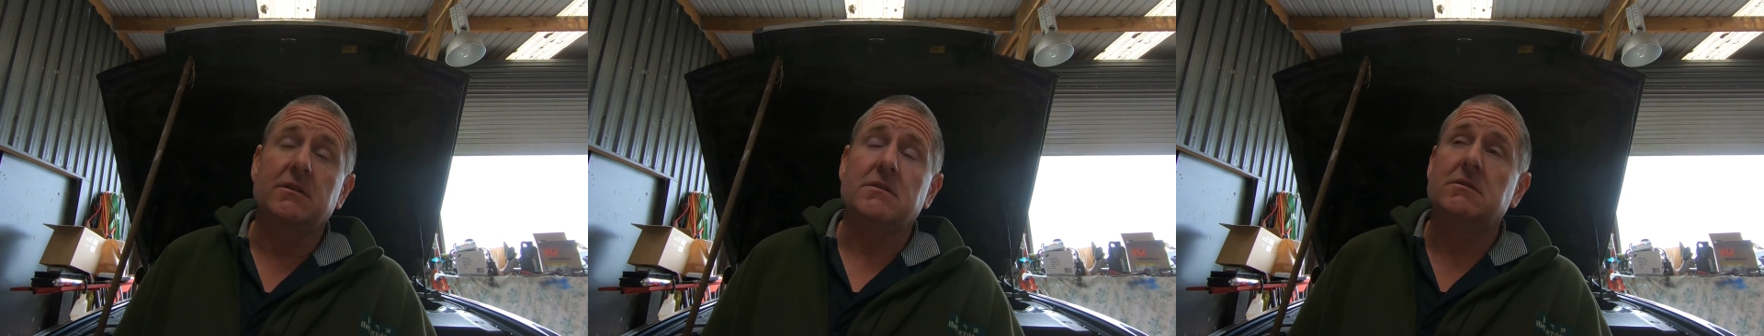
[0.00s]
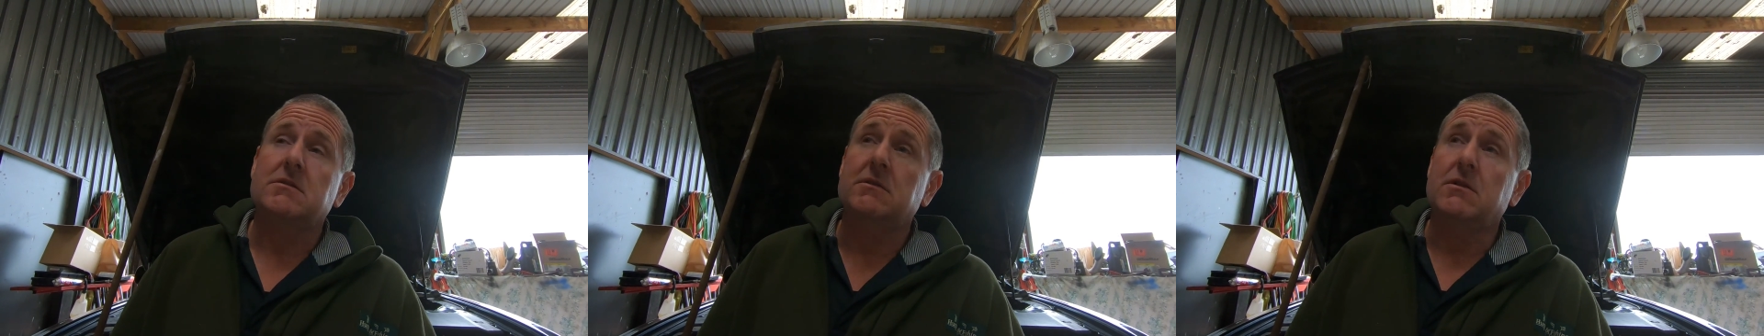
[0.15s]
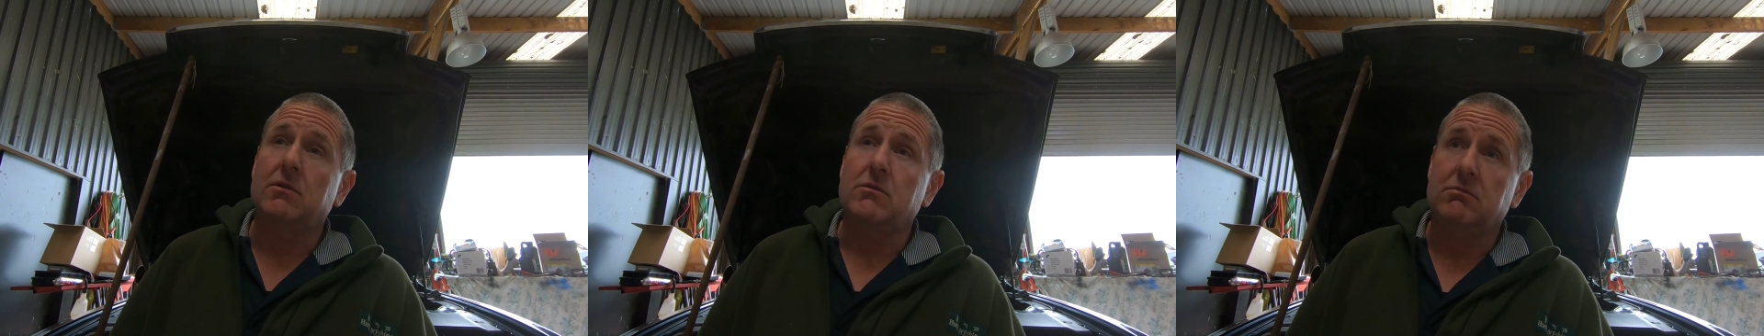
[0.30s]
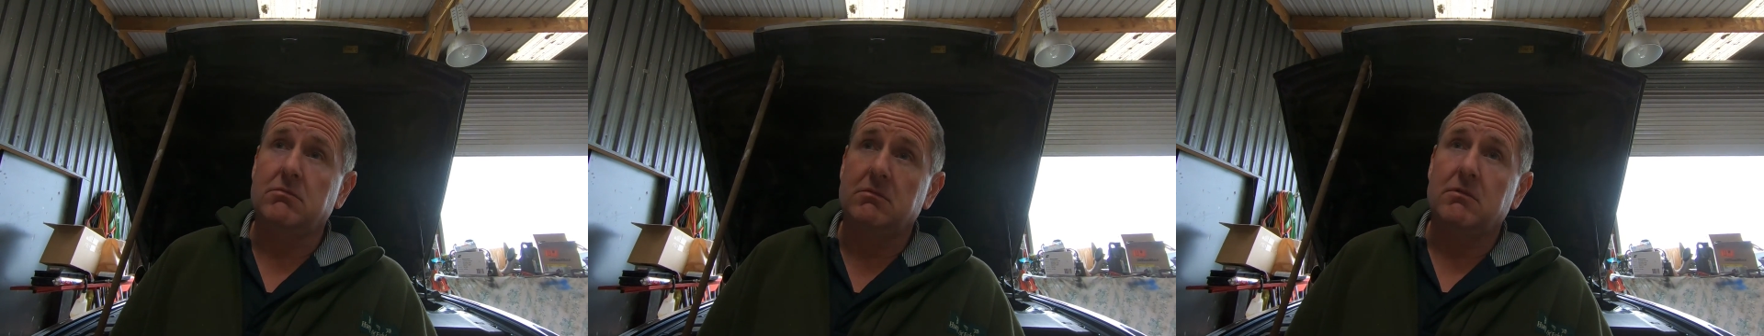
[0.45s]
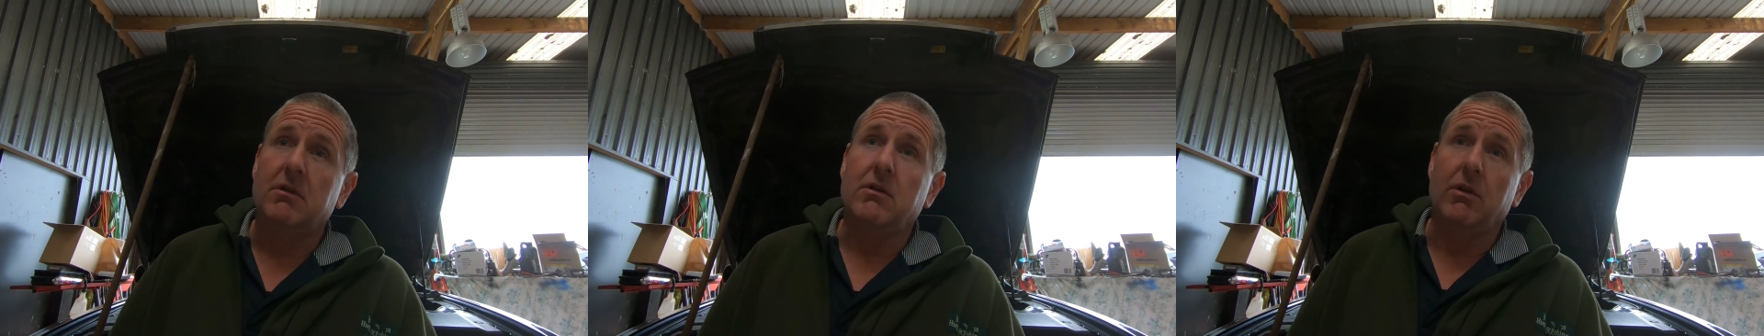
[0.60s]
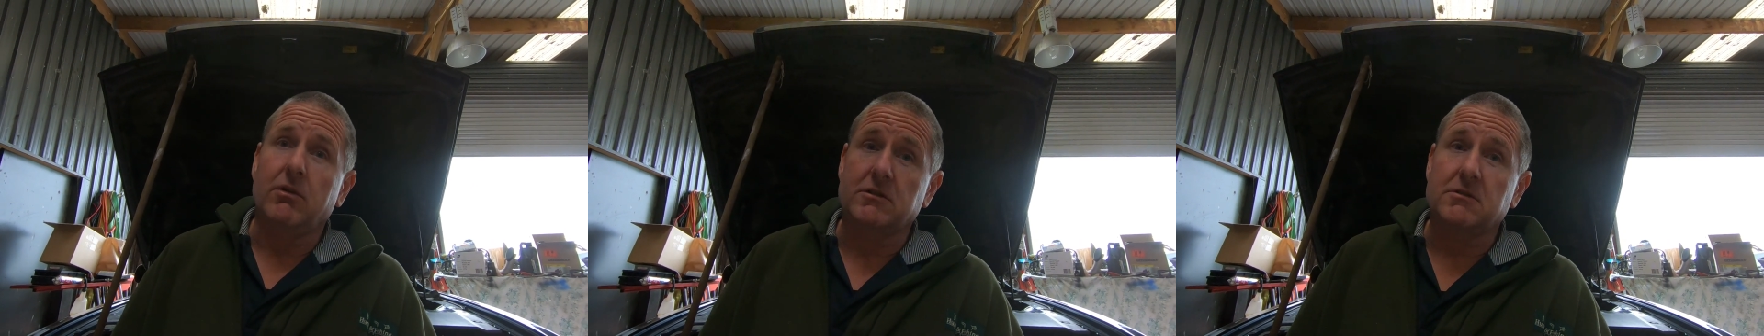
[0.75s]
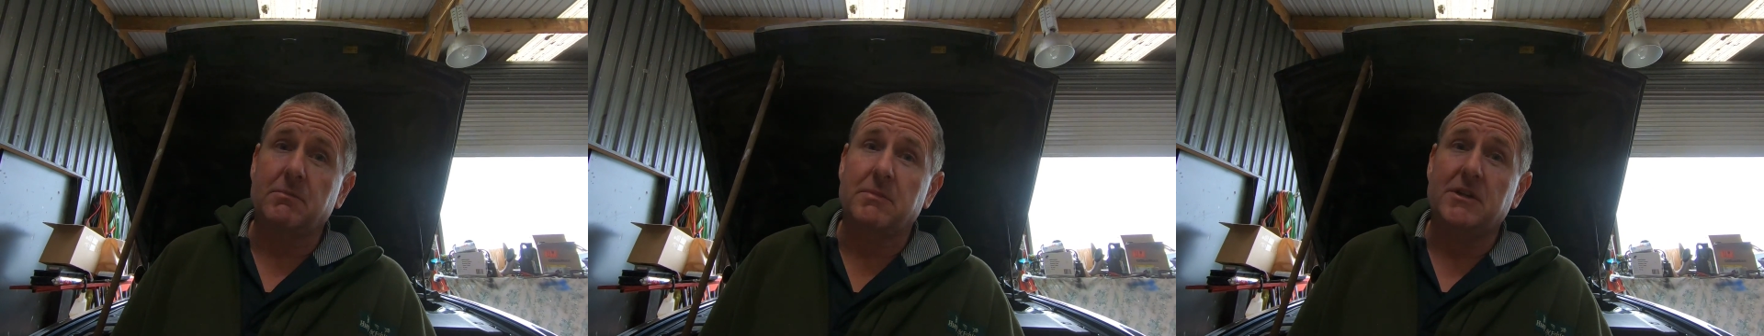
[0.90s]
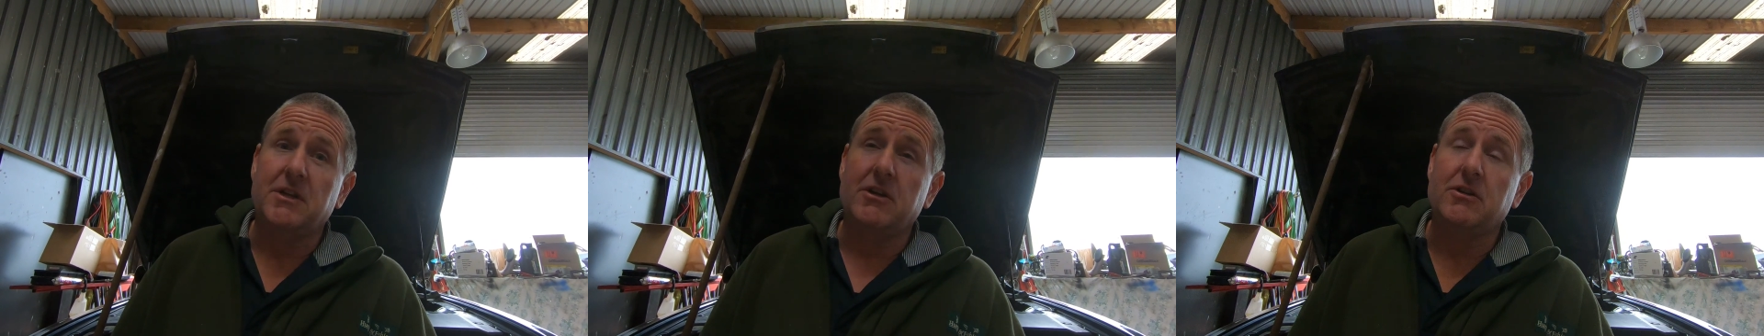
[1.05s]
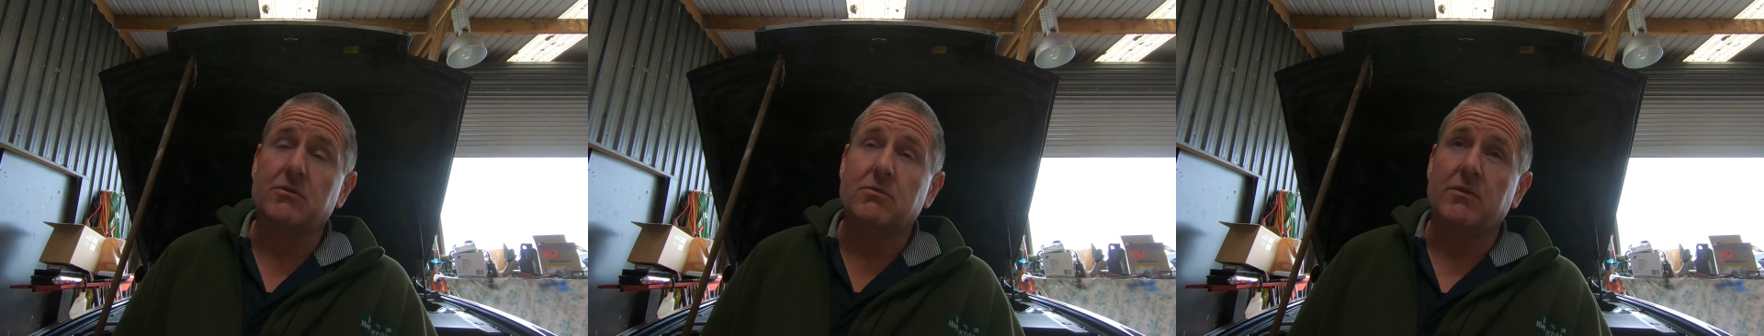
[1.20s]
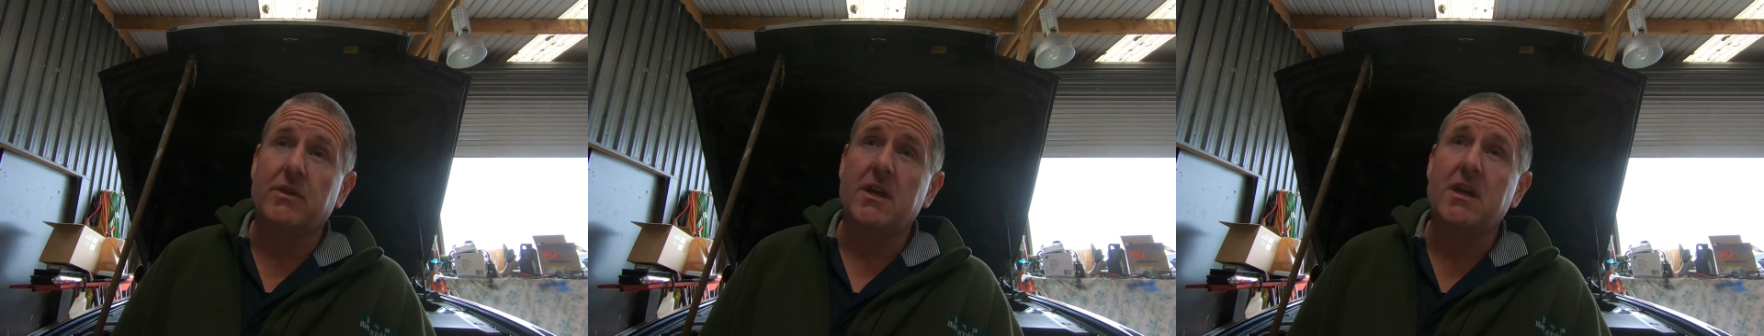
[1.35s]
so lots of
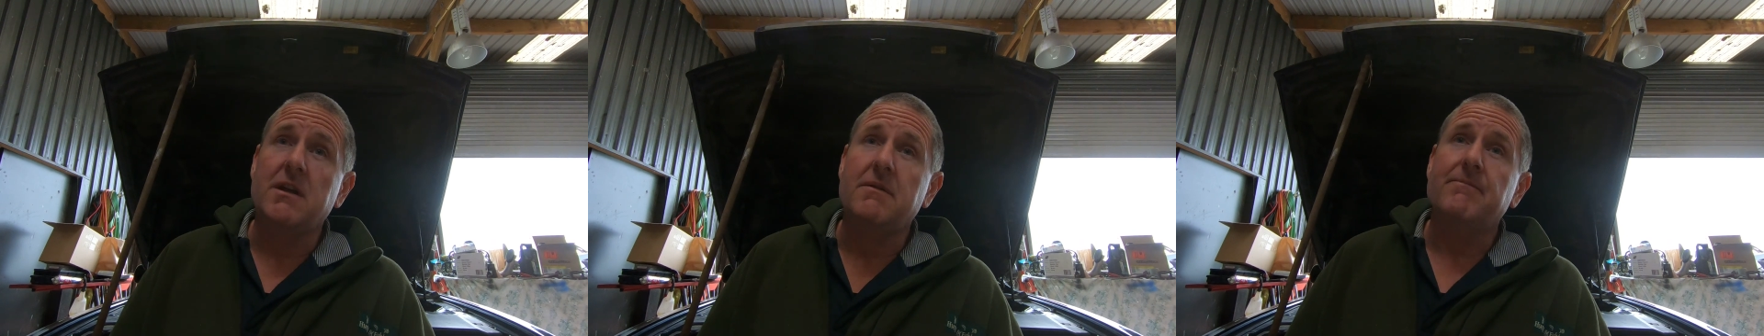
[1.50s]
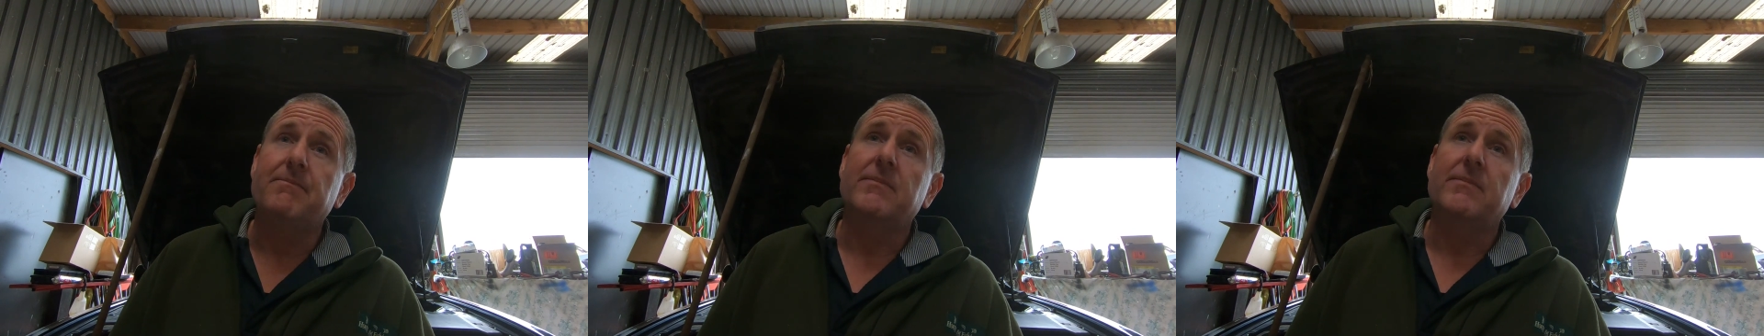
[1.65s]
potential there.